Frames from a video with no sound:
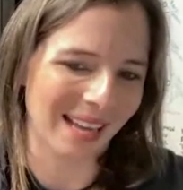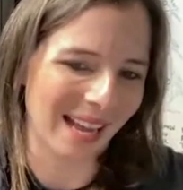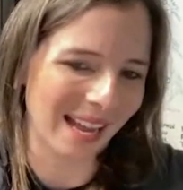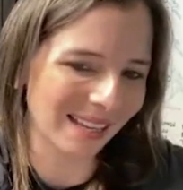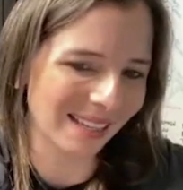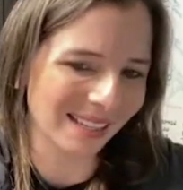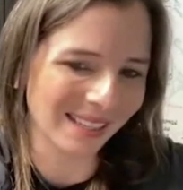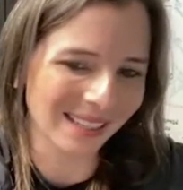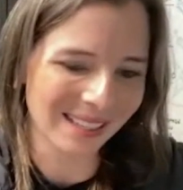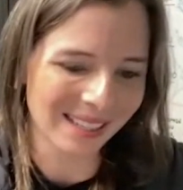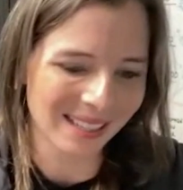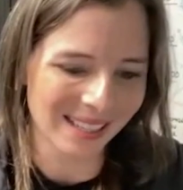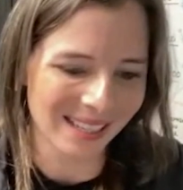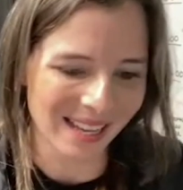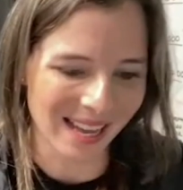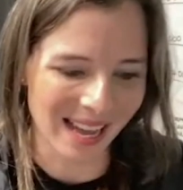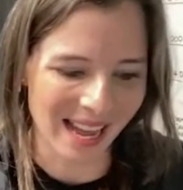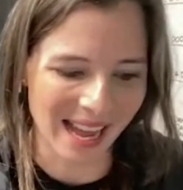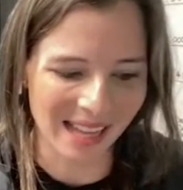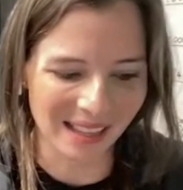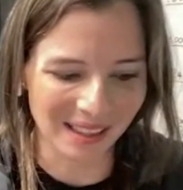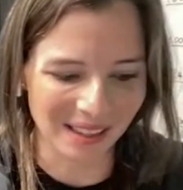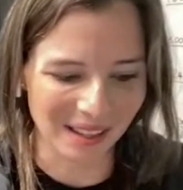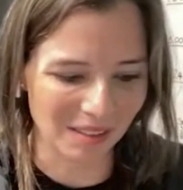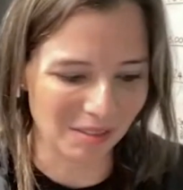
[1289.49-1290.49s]

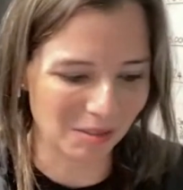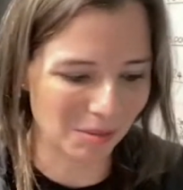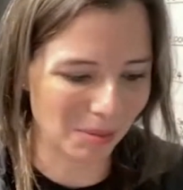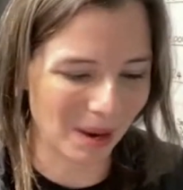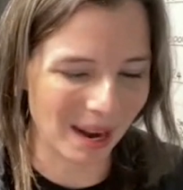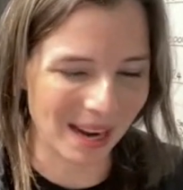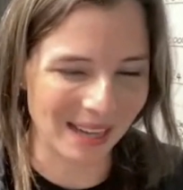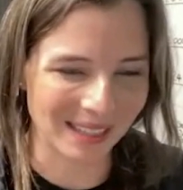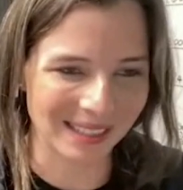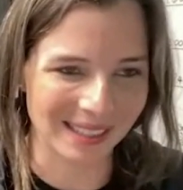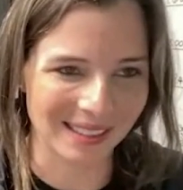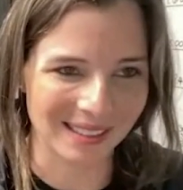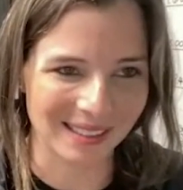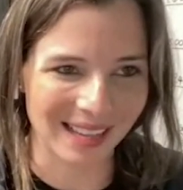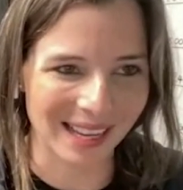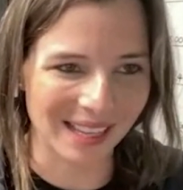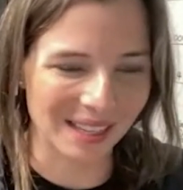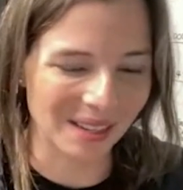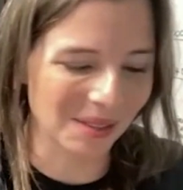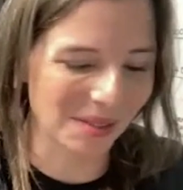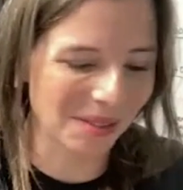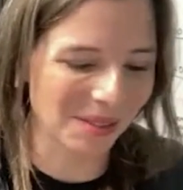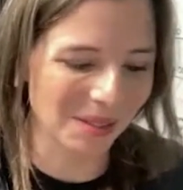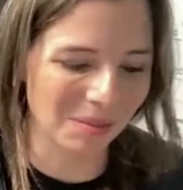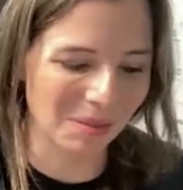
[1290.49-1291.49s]
I love practice. I
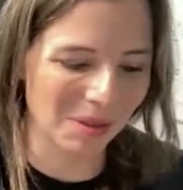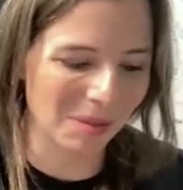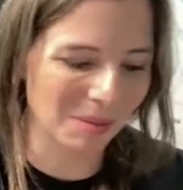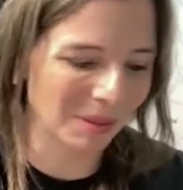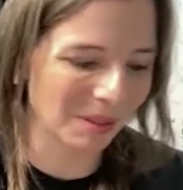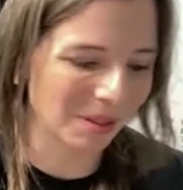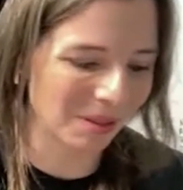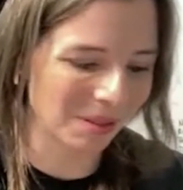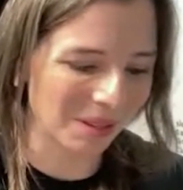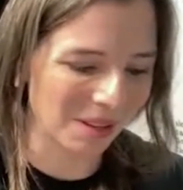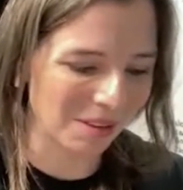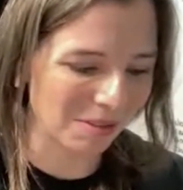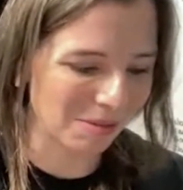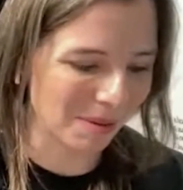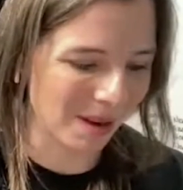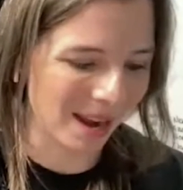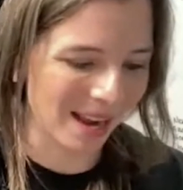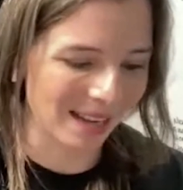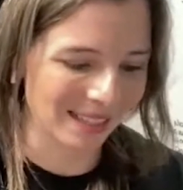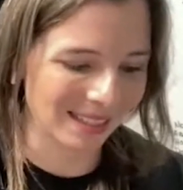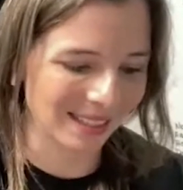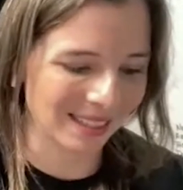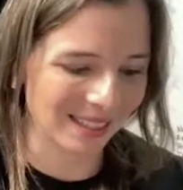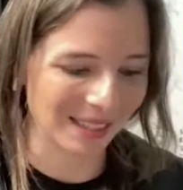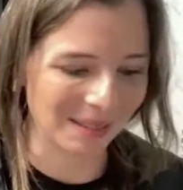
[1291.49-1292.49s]
know some people don't love
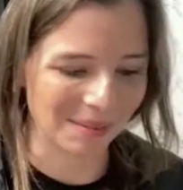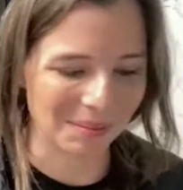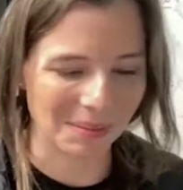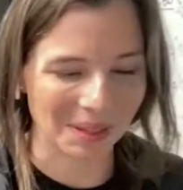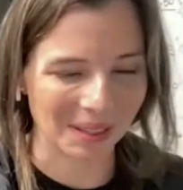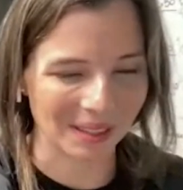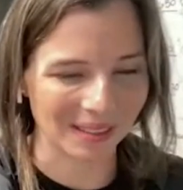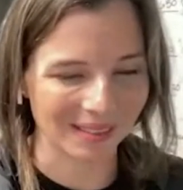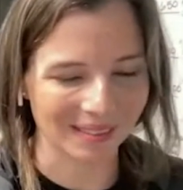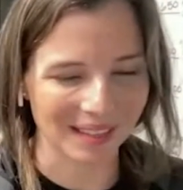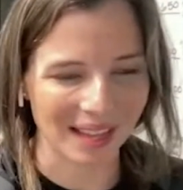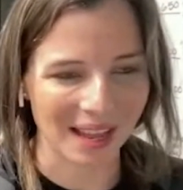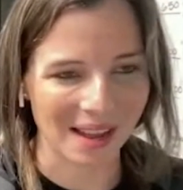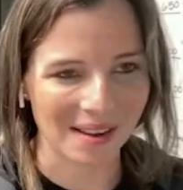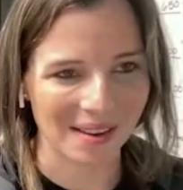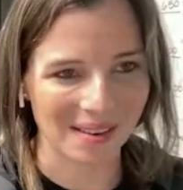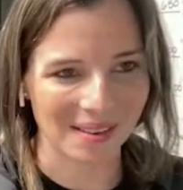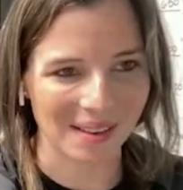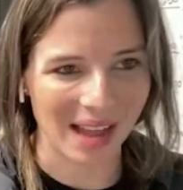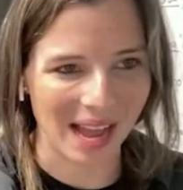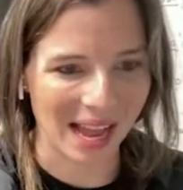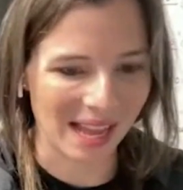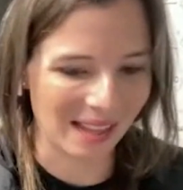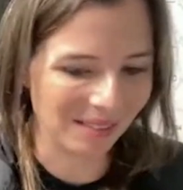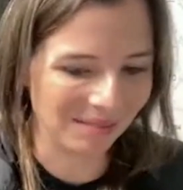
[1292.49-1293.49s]
practicing, but that
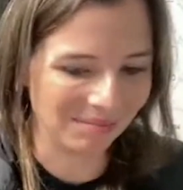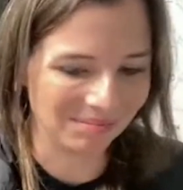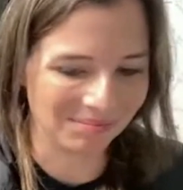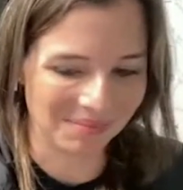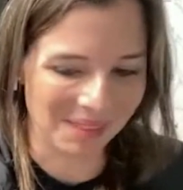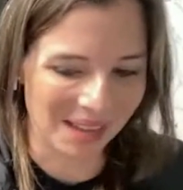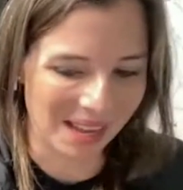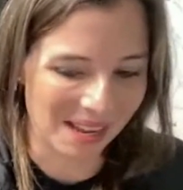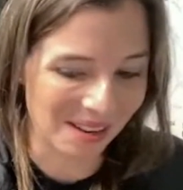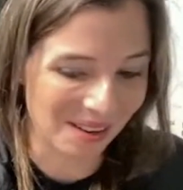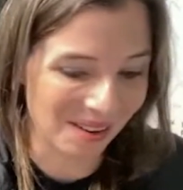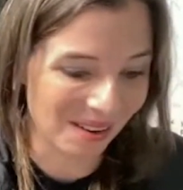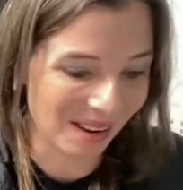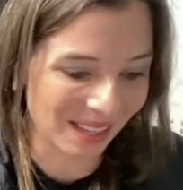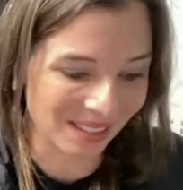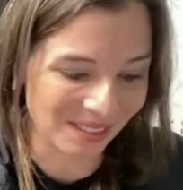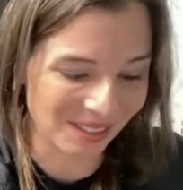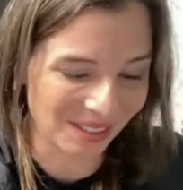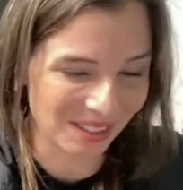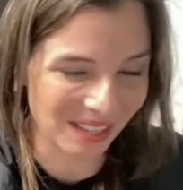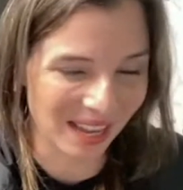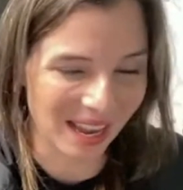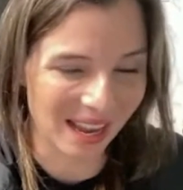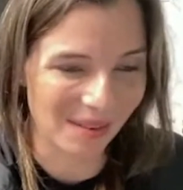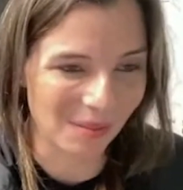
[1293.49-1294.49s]
I don't know,
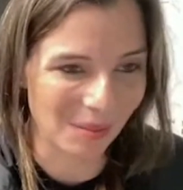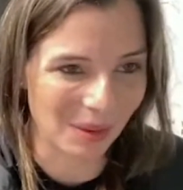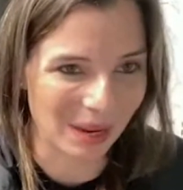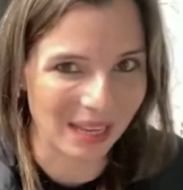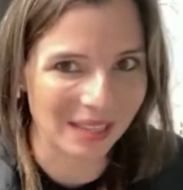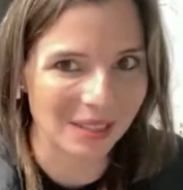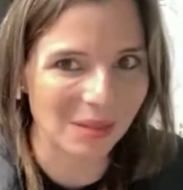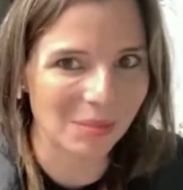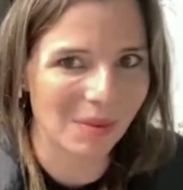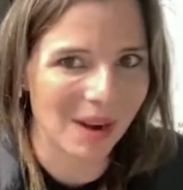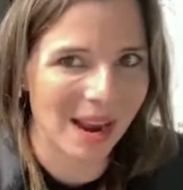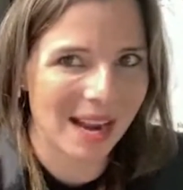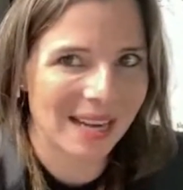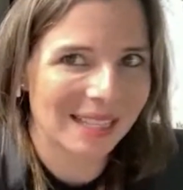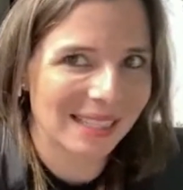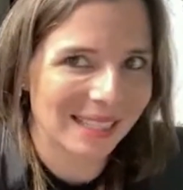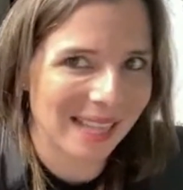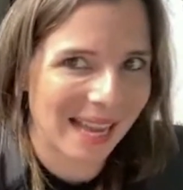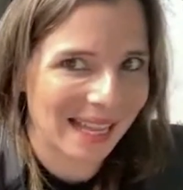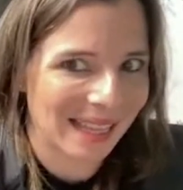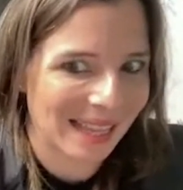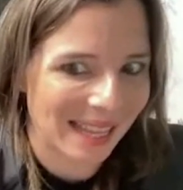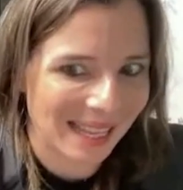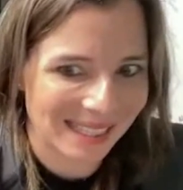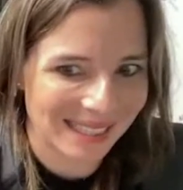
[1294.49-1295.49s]
we got to practice
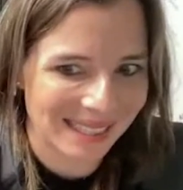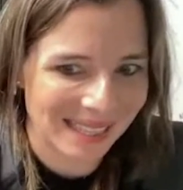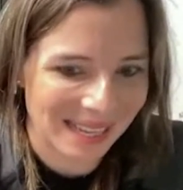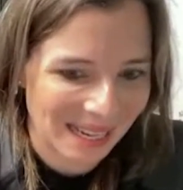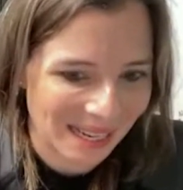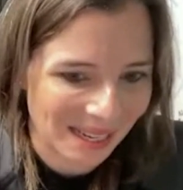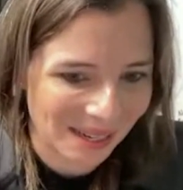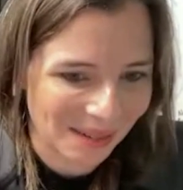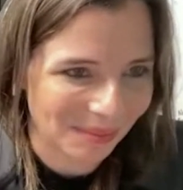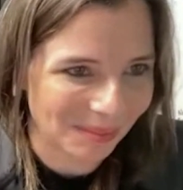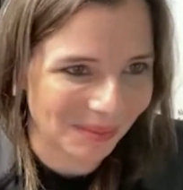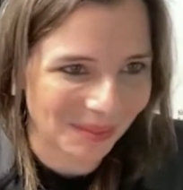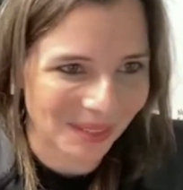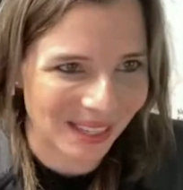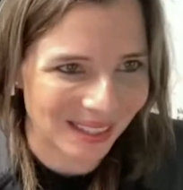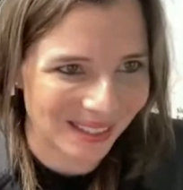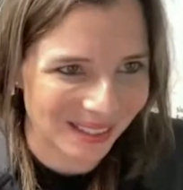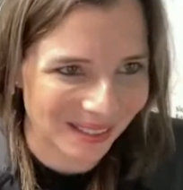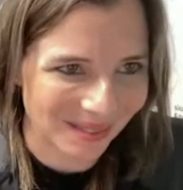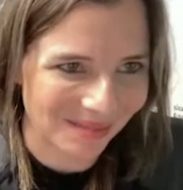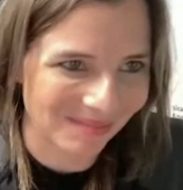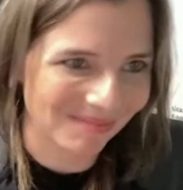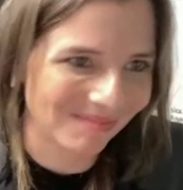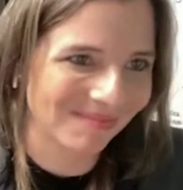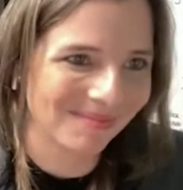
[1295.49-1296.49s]
out that stadium.
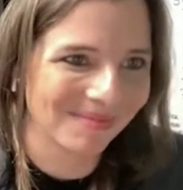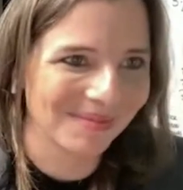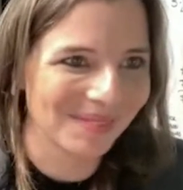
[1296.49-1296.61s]
That's it's